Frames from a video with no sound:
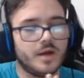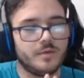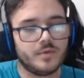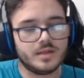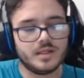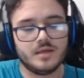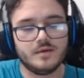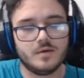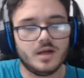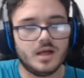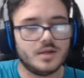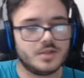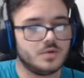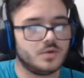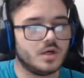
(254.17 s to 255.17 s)
we lit
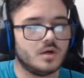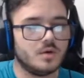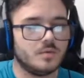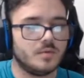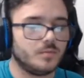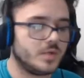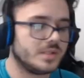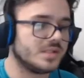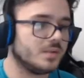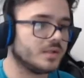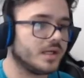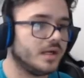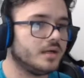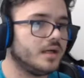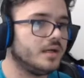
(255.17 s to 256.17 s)
uh, Tuco Weezing with
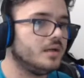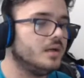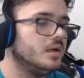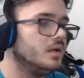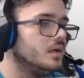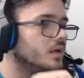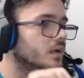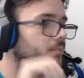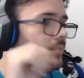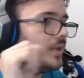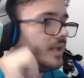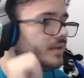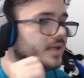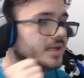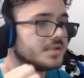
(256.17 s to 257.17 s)
Iron Head,
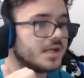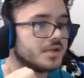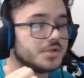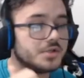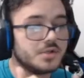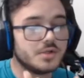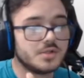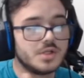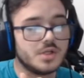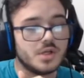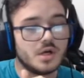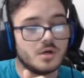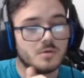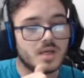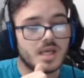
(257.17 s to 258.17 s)
but that's actually good to
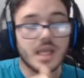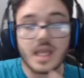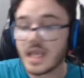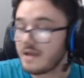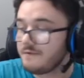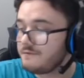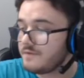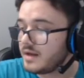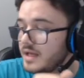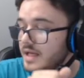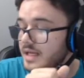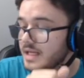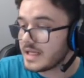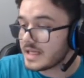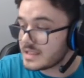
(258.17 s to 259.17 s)
know if
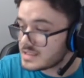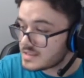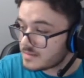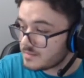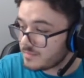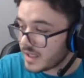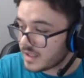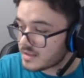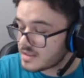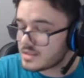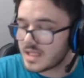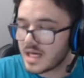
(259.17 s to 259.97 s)
it is banded.